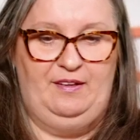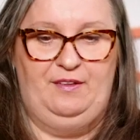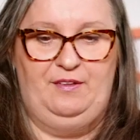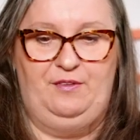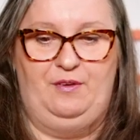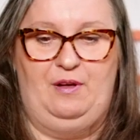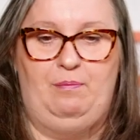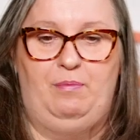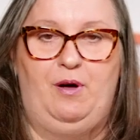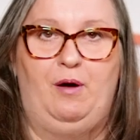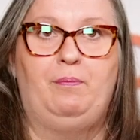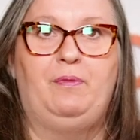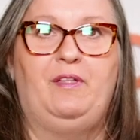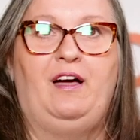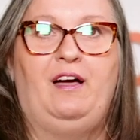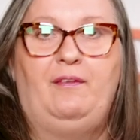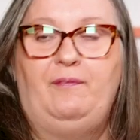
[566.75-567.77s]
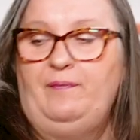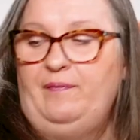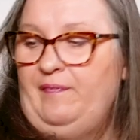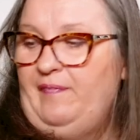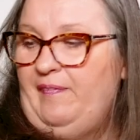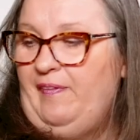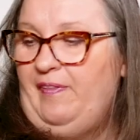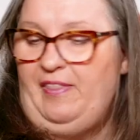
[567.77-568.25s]
So I'll pop that
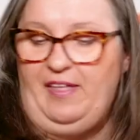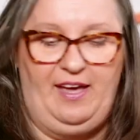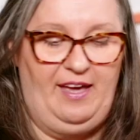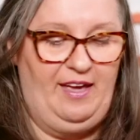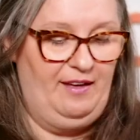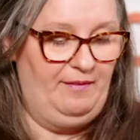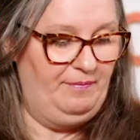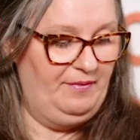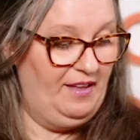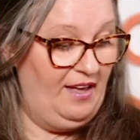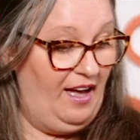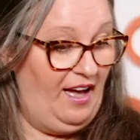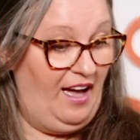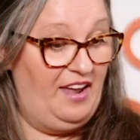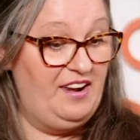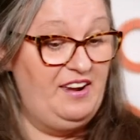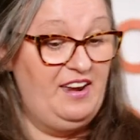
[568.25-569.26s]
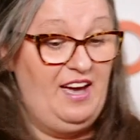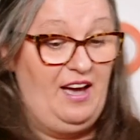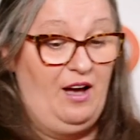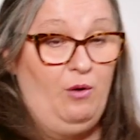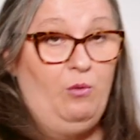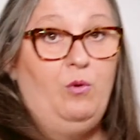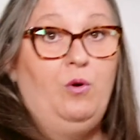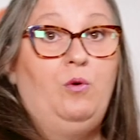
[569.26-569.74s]
there. And
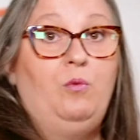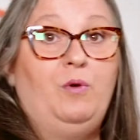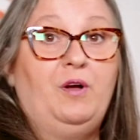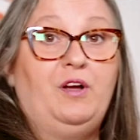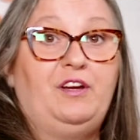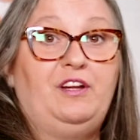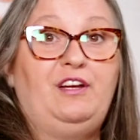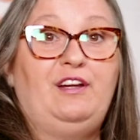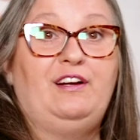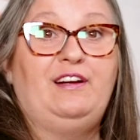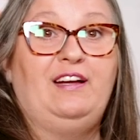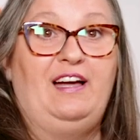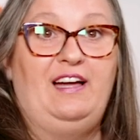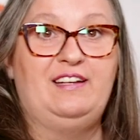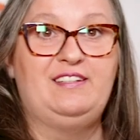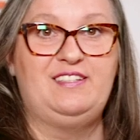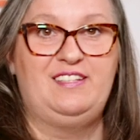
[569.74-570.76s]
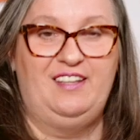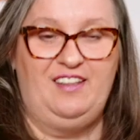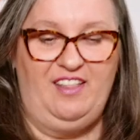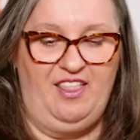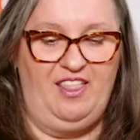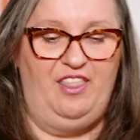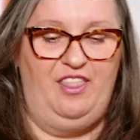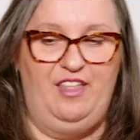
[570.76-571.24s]
now we're going to look at
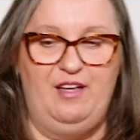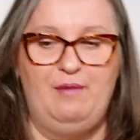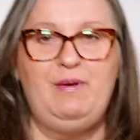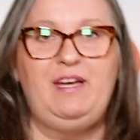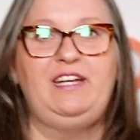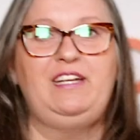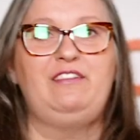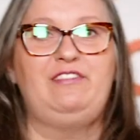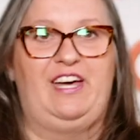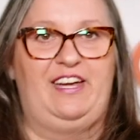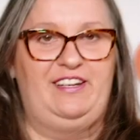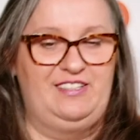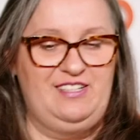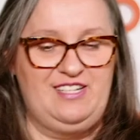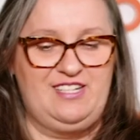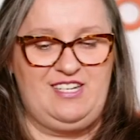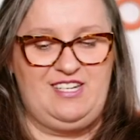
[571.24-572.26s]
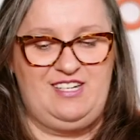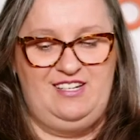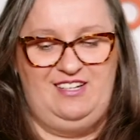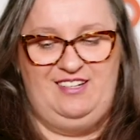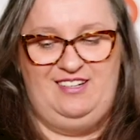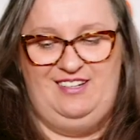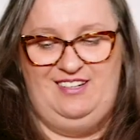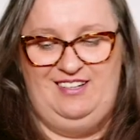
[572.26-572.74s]
the main event,
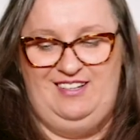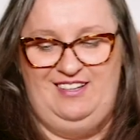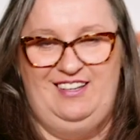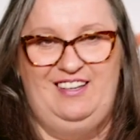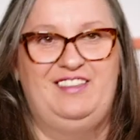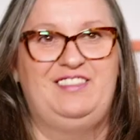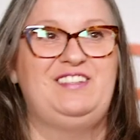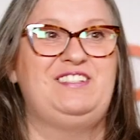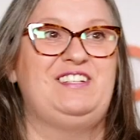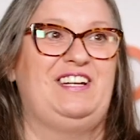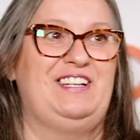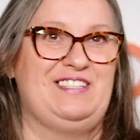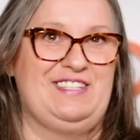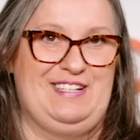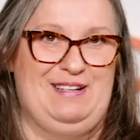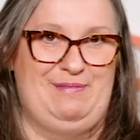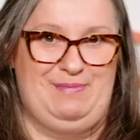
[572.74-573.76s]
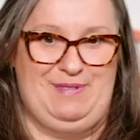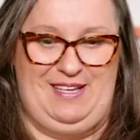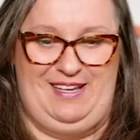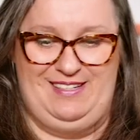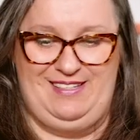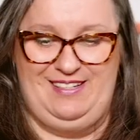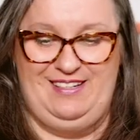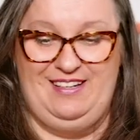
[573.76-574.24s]
the die and stamp
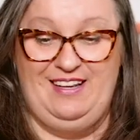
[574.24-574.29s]
set.